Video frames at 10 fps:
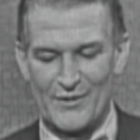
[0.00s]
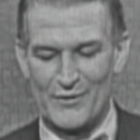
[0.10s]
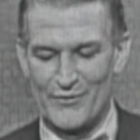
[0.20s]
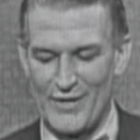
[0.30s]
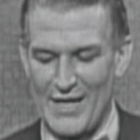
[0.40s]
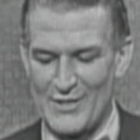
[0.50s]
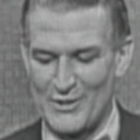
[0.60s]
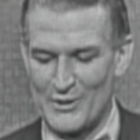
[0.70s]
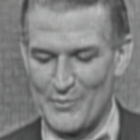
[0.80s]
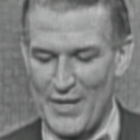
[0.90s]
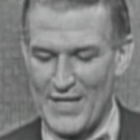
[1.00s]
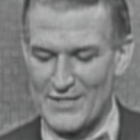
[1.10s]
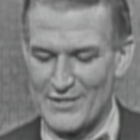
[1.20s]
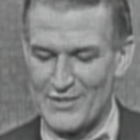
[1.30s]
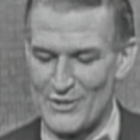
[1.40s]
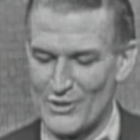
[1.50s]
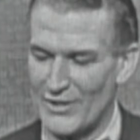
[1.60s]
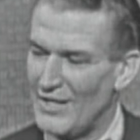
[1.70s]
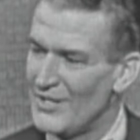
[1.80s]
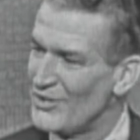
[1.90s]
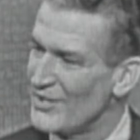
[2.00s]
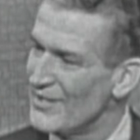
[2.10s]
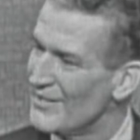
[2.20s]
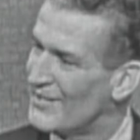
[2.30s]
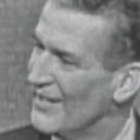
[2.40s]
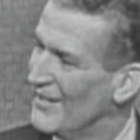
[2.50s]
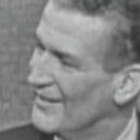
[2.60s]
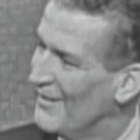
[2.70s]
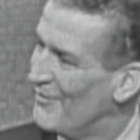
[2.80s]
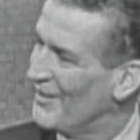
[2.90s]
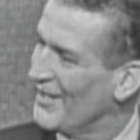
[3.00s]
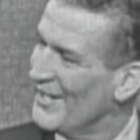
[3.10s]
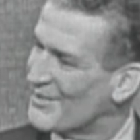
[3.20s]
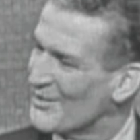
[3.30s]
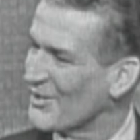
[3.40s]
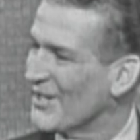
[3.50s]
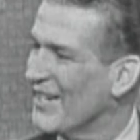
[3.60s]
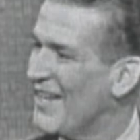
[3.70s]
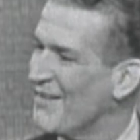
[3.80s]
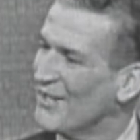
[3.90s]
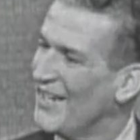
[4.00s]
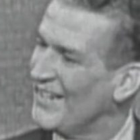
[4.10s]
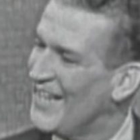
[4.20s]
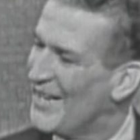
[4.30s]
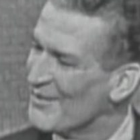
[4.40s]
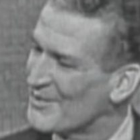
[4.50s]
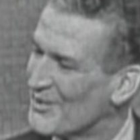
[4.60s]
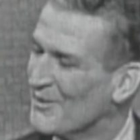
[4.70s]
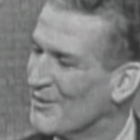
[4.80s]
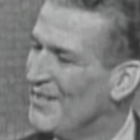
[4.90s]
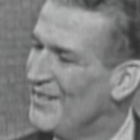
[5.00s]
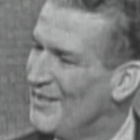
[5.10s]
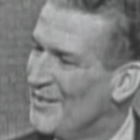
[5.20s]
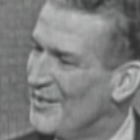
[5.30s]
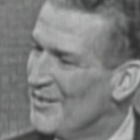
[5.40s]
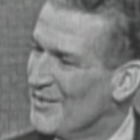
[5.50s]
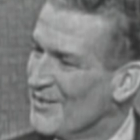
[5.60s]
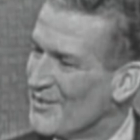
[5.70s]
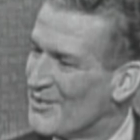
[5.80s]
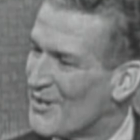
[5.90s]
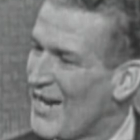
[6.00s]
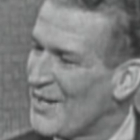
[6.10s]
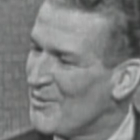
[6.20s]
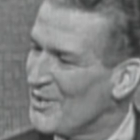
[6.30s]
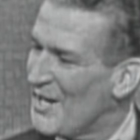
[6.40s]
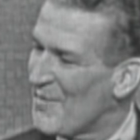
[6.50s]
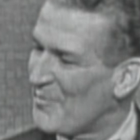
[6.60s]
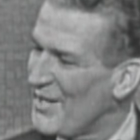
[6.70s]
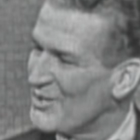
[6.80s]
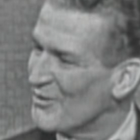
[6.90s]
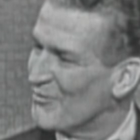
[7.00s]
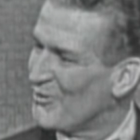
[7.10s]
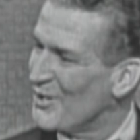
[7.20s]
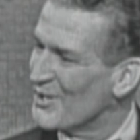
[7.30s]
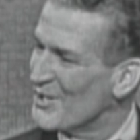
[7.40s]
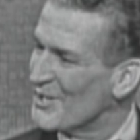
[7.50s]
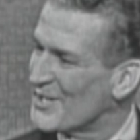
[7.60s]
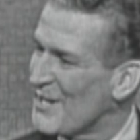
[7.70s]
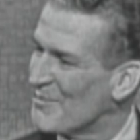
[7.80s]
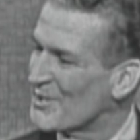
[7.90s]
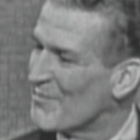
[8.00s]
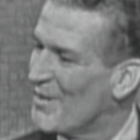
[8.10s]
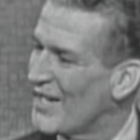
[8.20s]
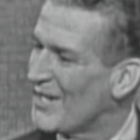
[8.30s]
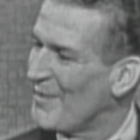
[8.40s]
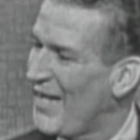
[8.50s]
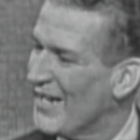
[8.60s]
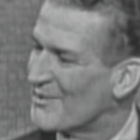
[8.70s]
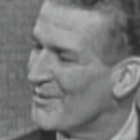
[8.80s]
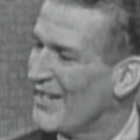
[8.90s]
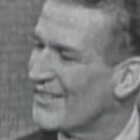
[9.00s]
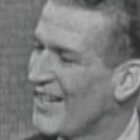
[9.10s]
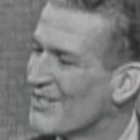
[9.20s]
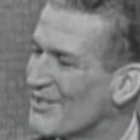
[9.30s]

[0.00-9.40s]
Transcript: You've had your passes, your lunges, and everything else that you're going to have right now, so strike with your épées, your foils, and your sabers, and mark your ballots without